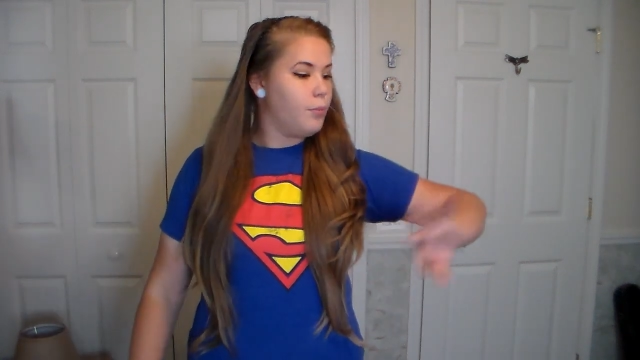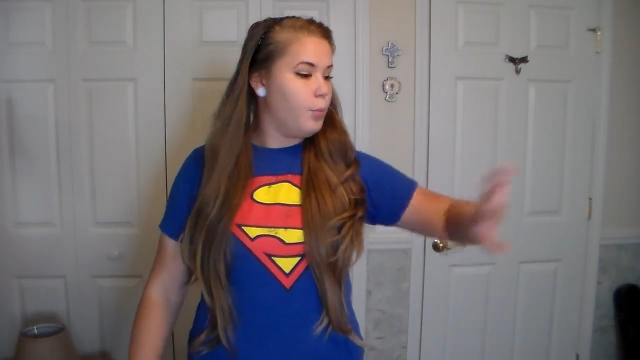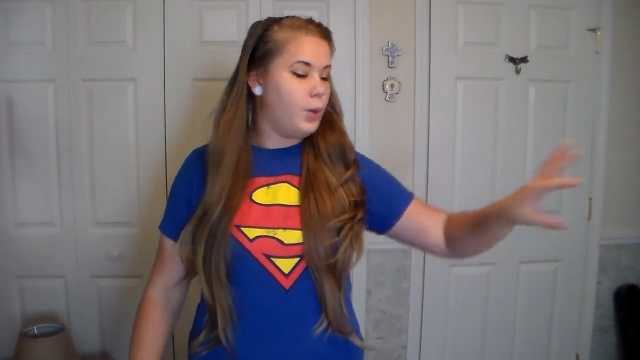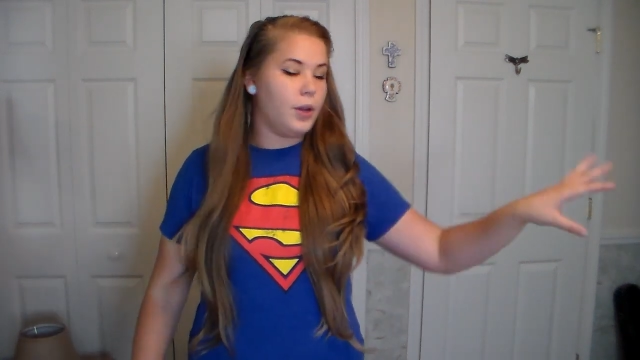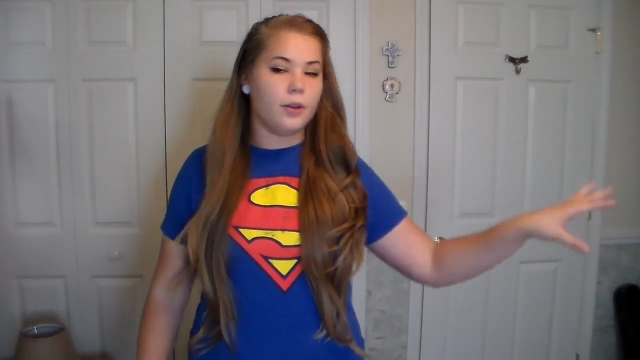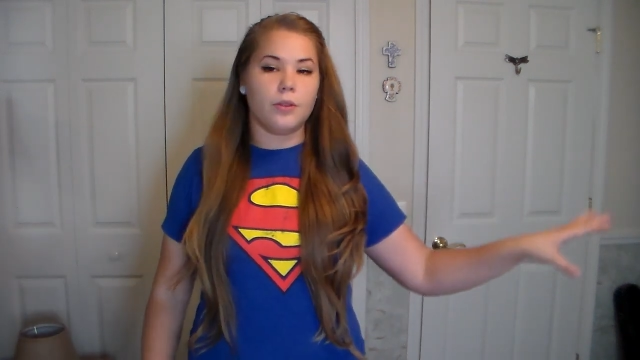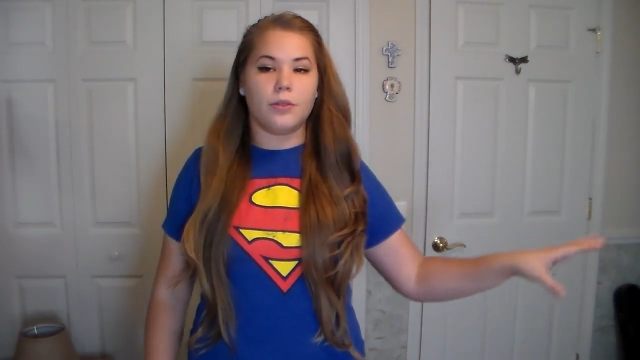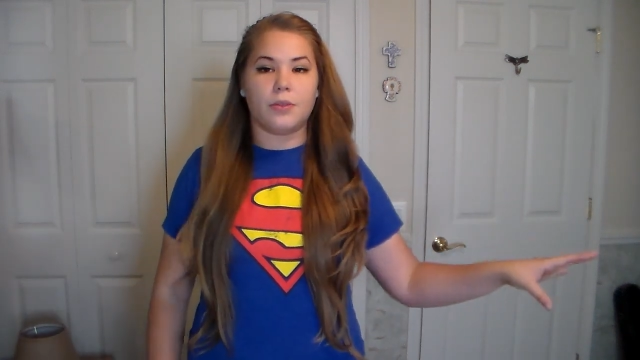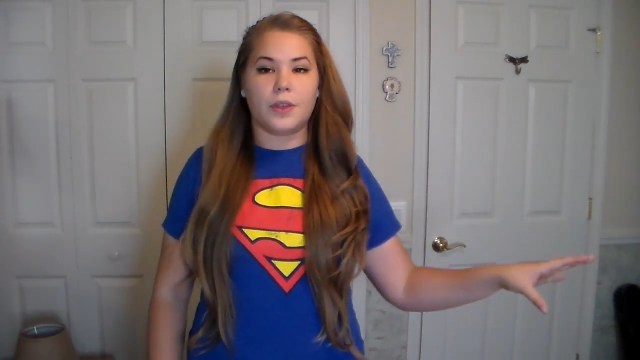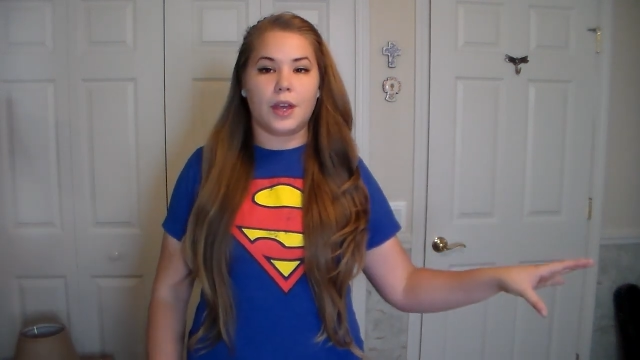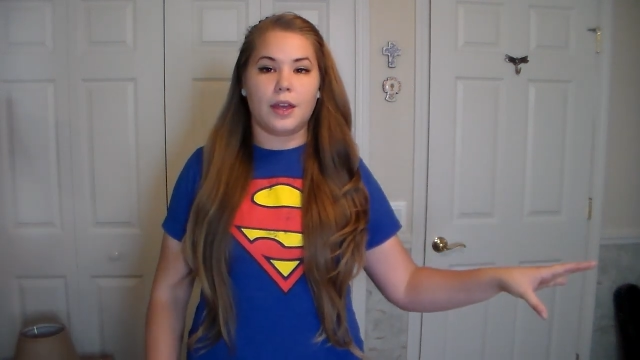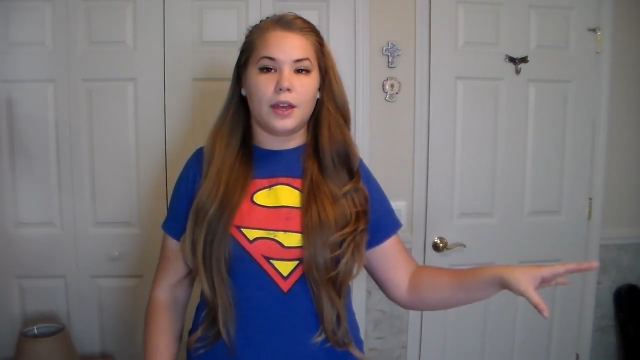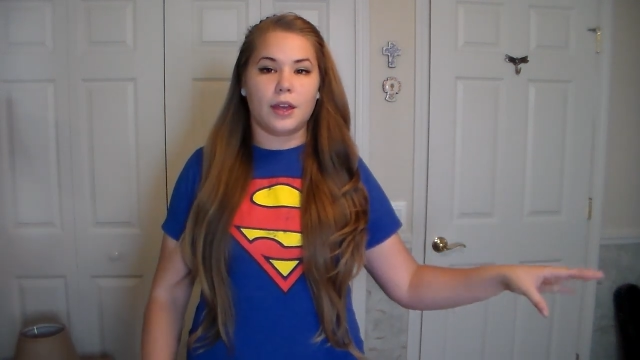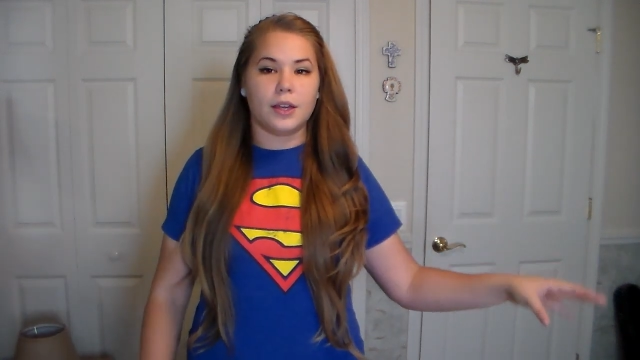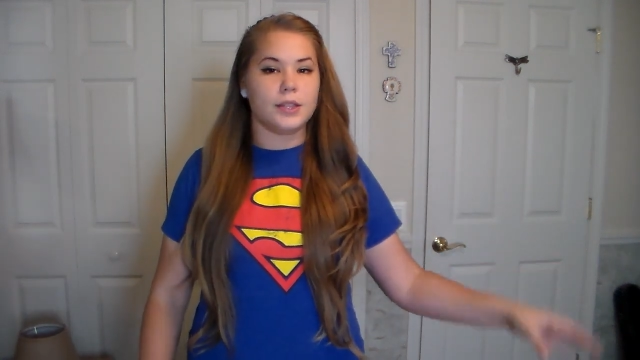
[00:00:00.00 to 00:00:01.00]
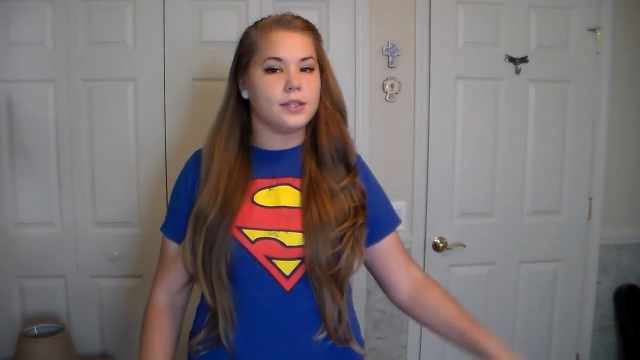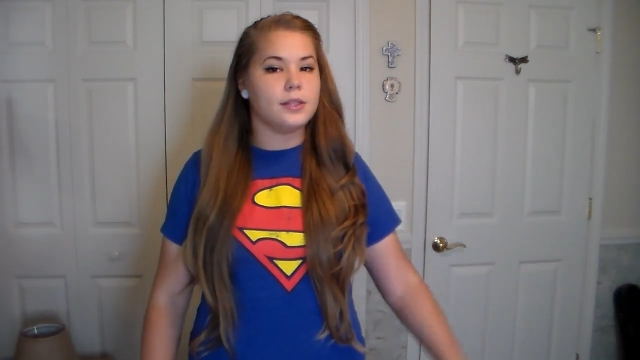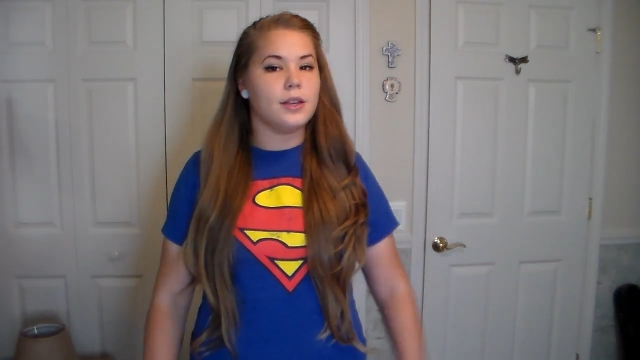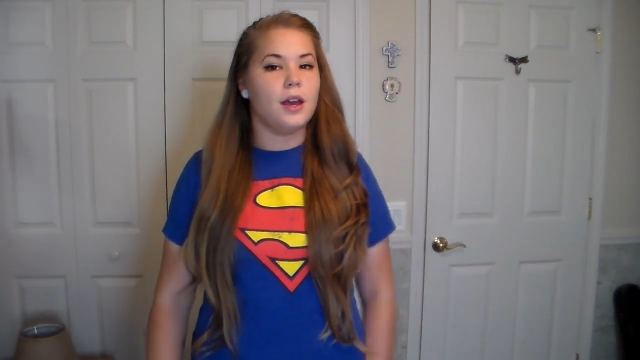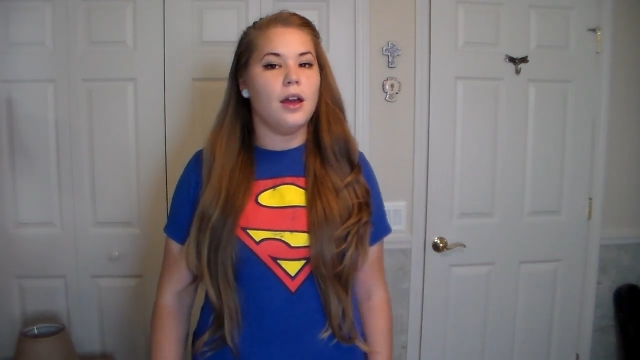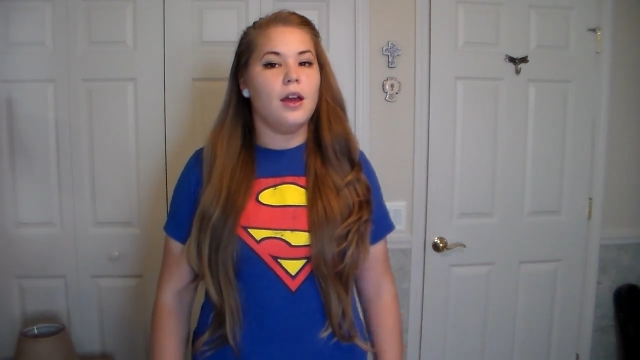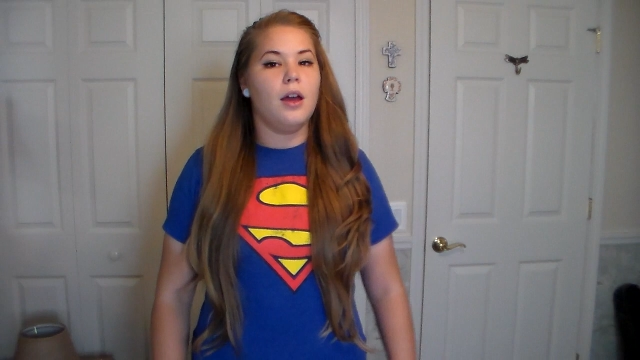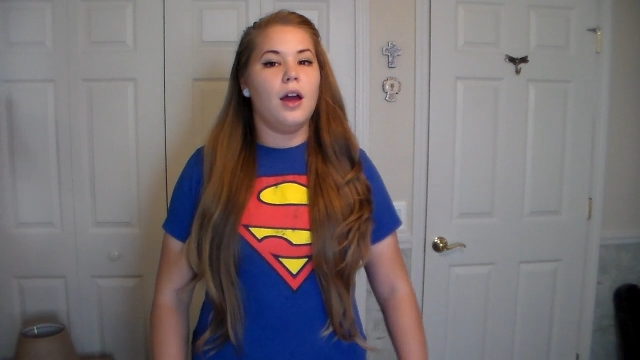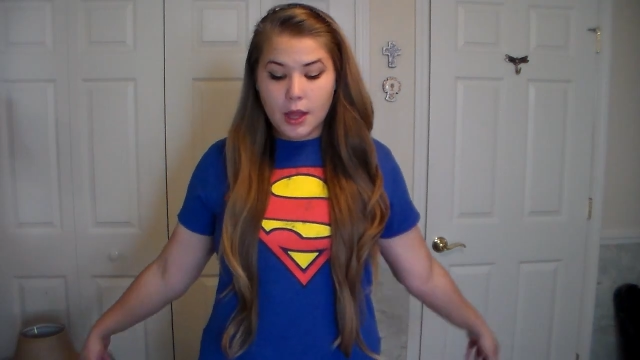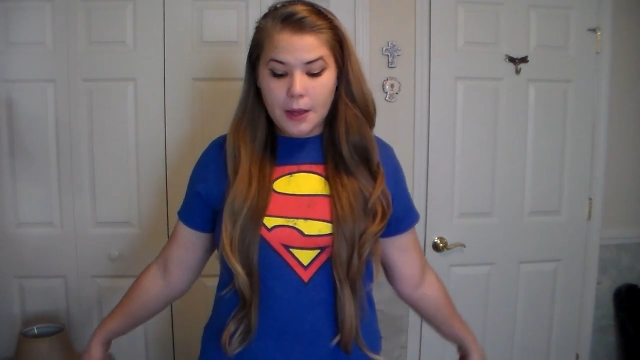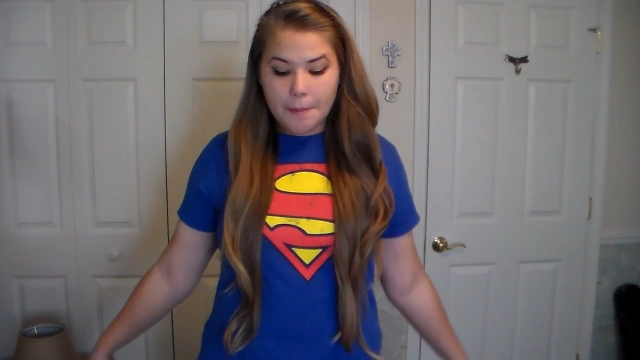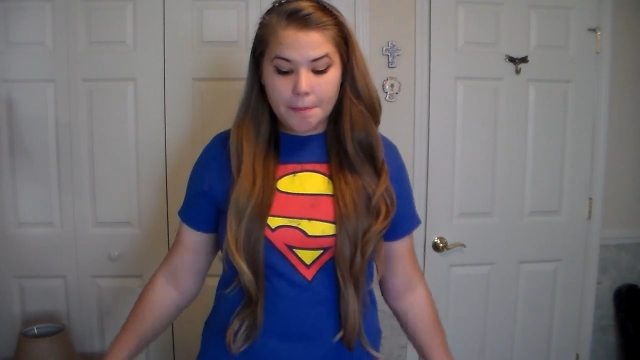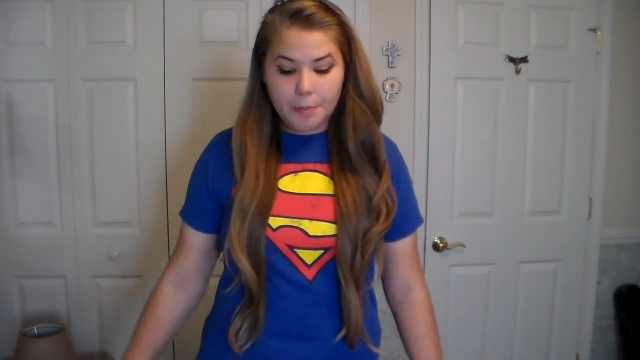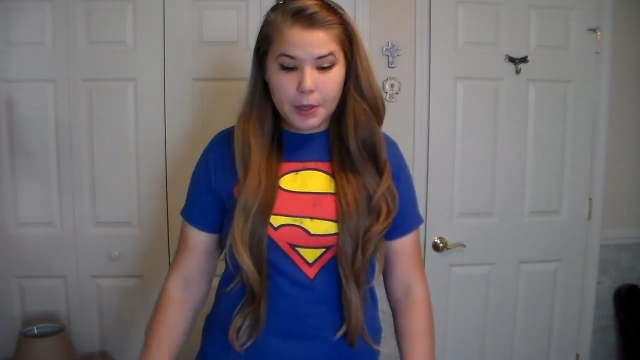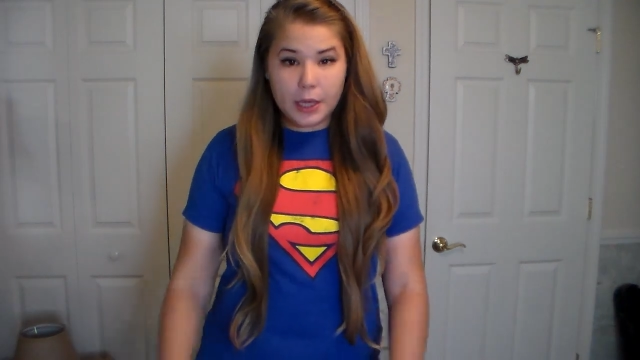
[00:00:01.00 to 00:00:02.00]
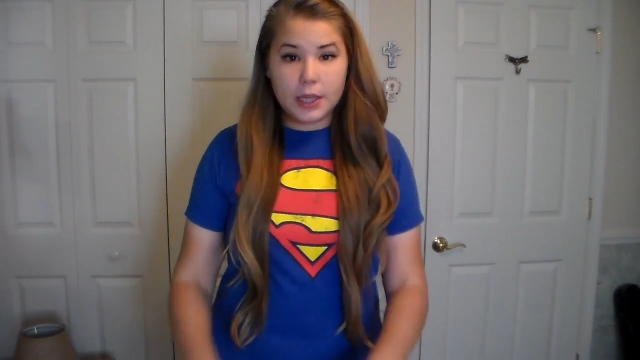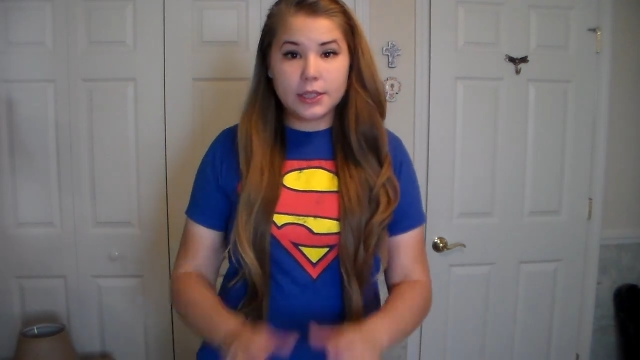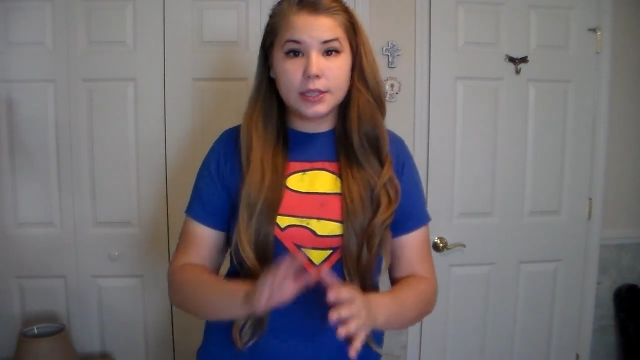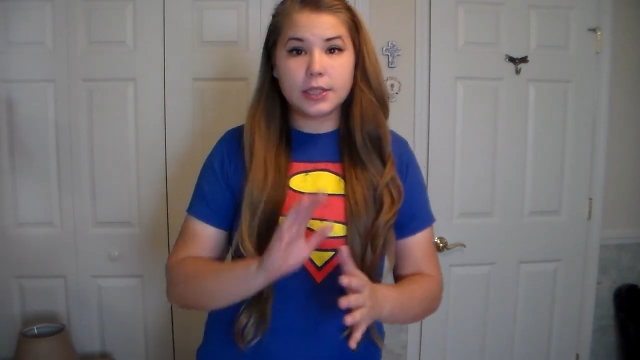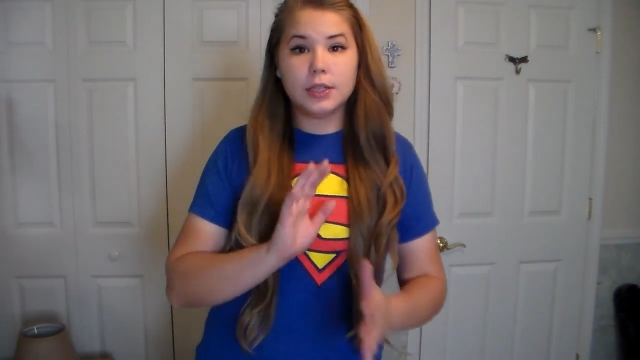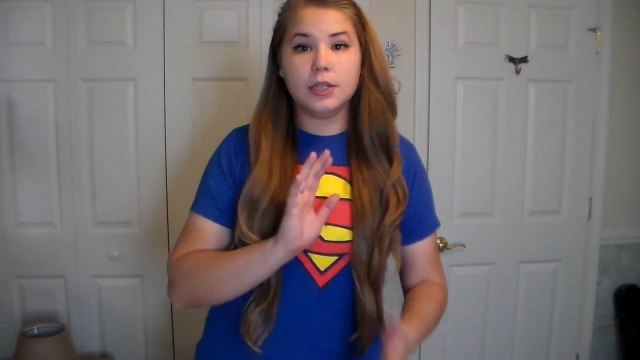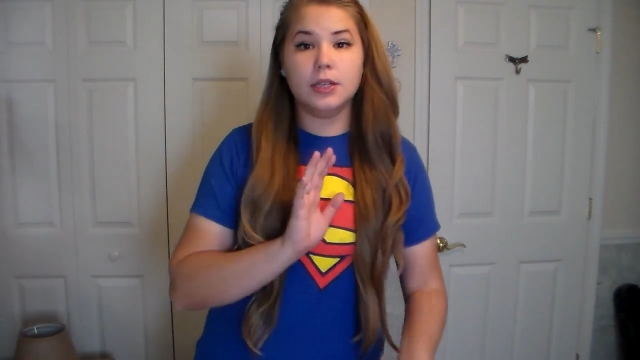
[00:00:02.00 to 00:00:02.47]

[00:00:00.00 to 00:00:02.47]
weird things, but